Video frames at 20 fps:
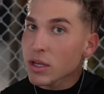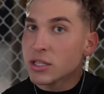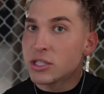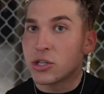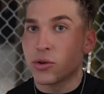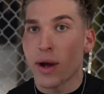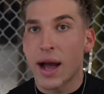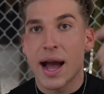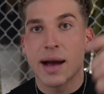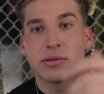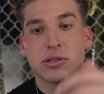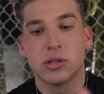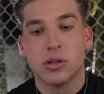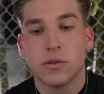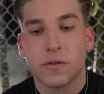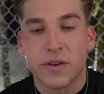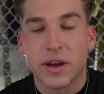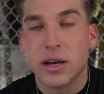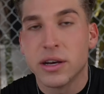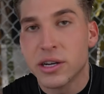to
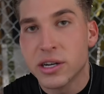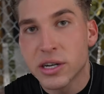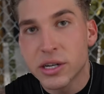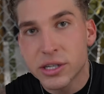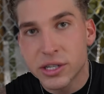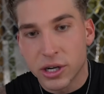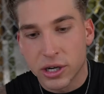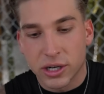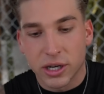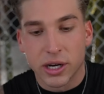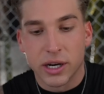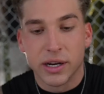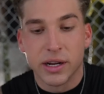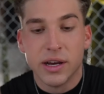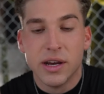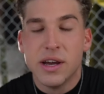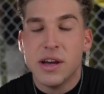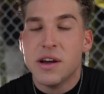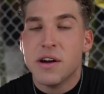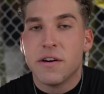absolute failure, you're good.
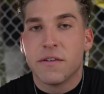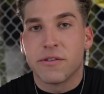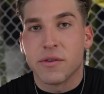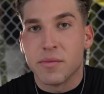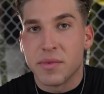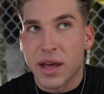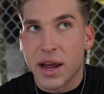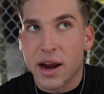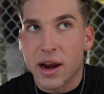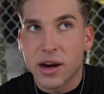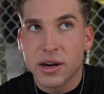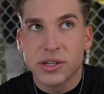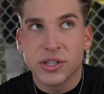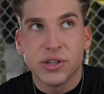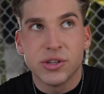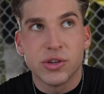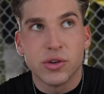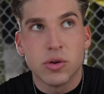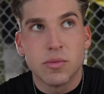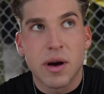From there,
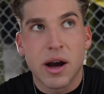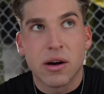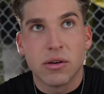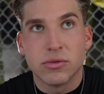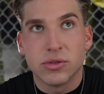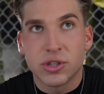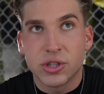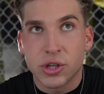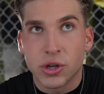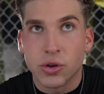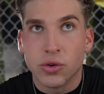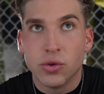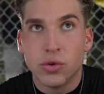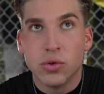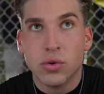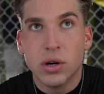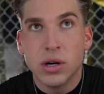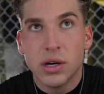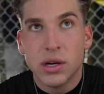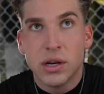you do about
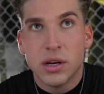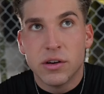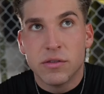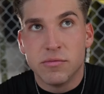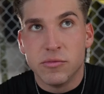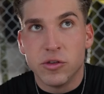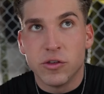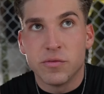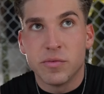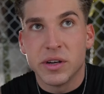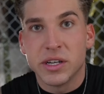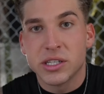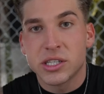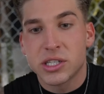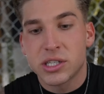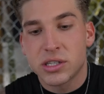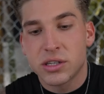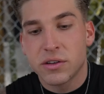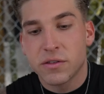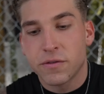two
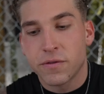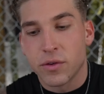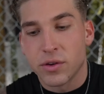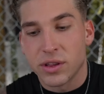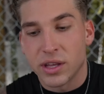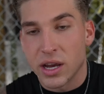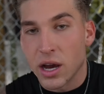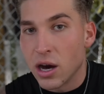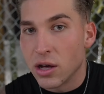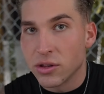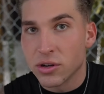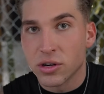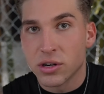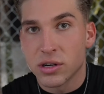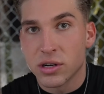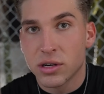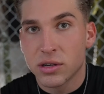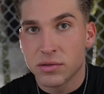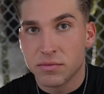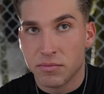movements for the
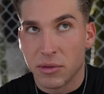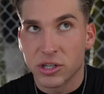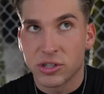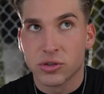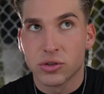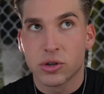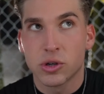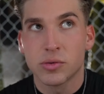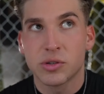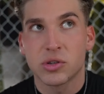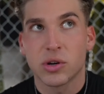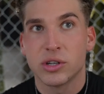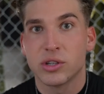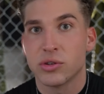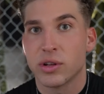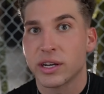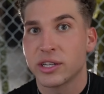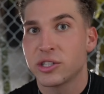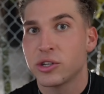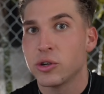other muscle group. So I'll do
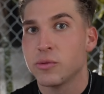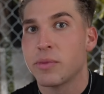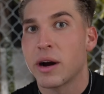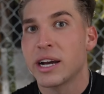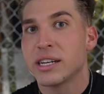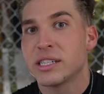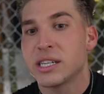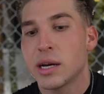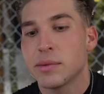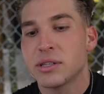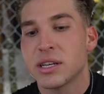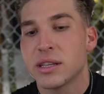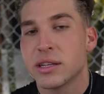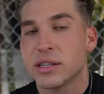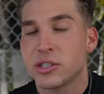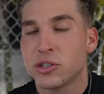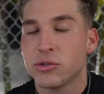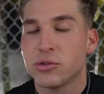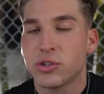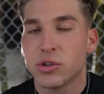like two biceps and
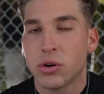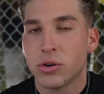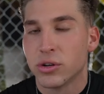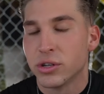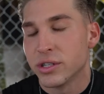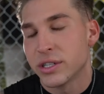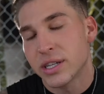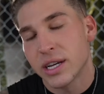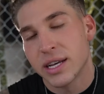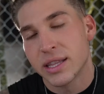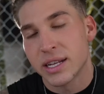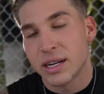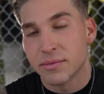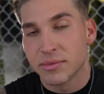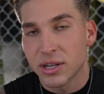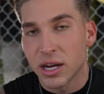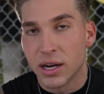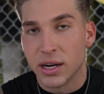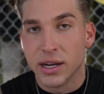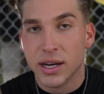then two shoulders, and then
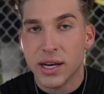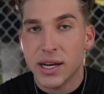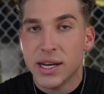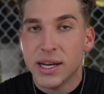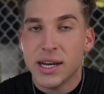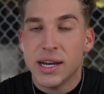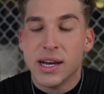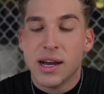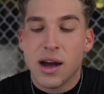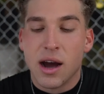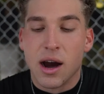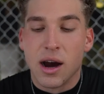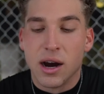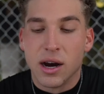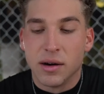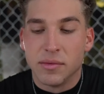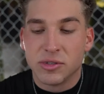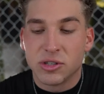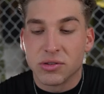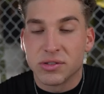I'm done.
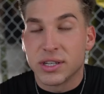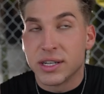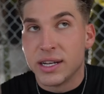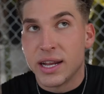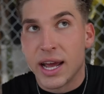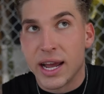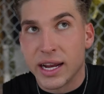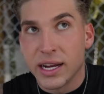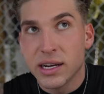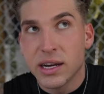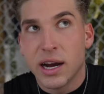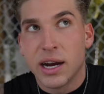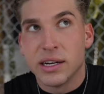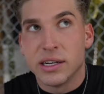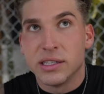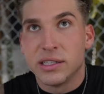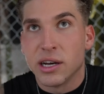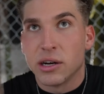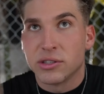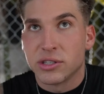Um, so today I
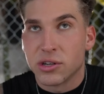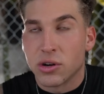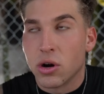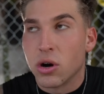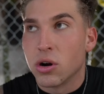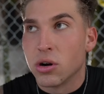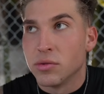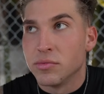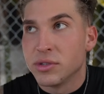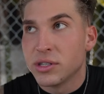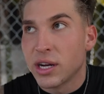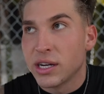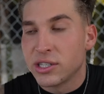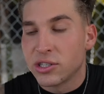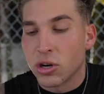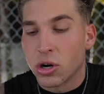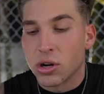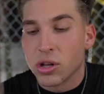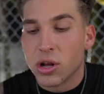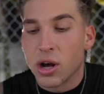did delts and arms. I
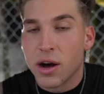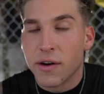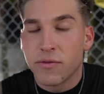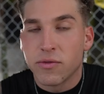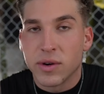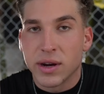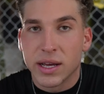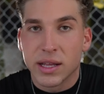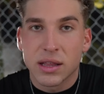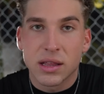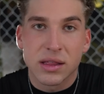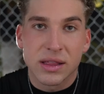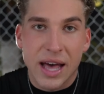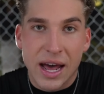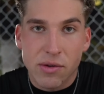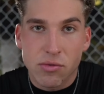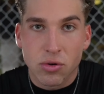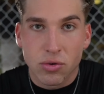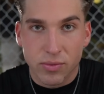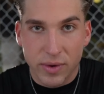started off with
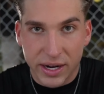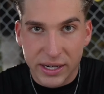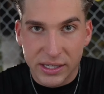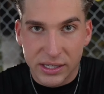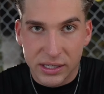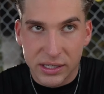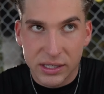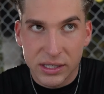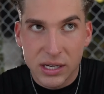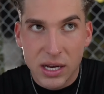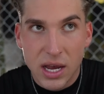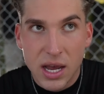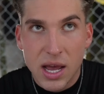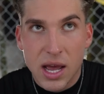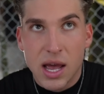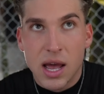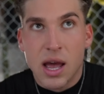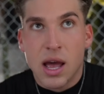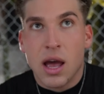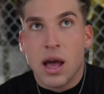lateral raises
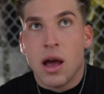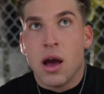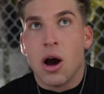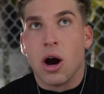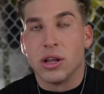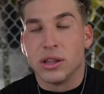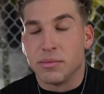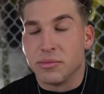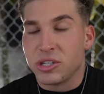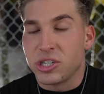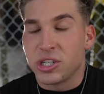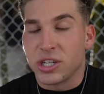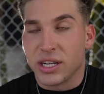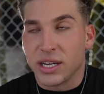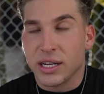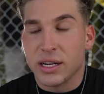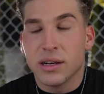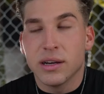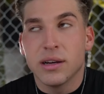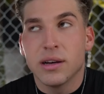on the
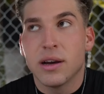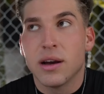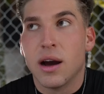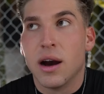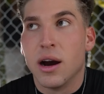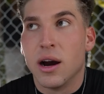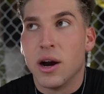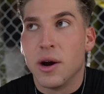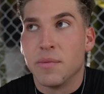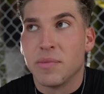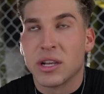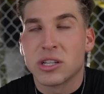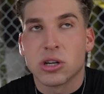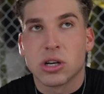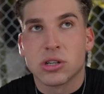machine. Um, that's